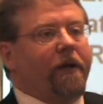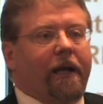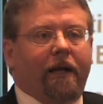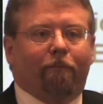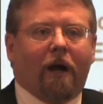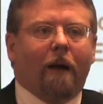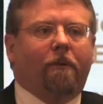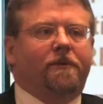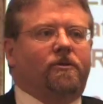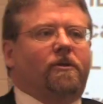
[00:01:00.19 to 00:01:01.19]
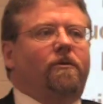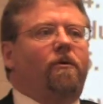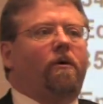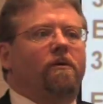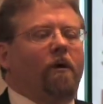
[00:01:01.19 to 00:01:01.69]
created any problems at
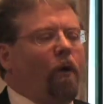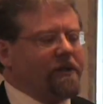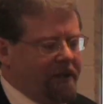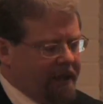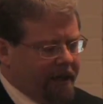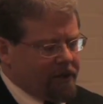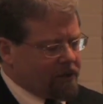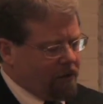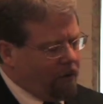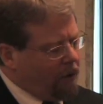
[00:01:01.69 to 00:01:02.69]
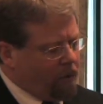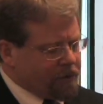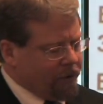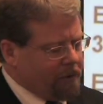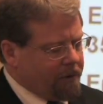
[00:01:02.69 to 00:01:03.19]
school, it wasn't done at school, it
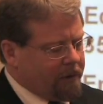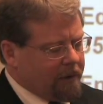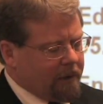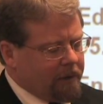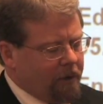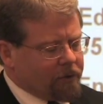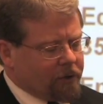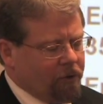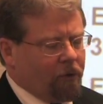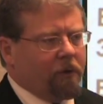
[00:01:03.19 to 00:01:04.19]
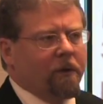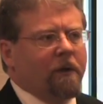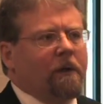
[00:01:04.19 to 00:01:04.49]
wasn't, no school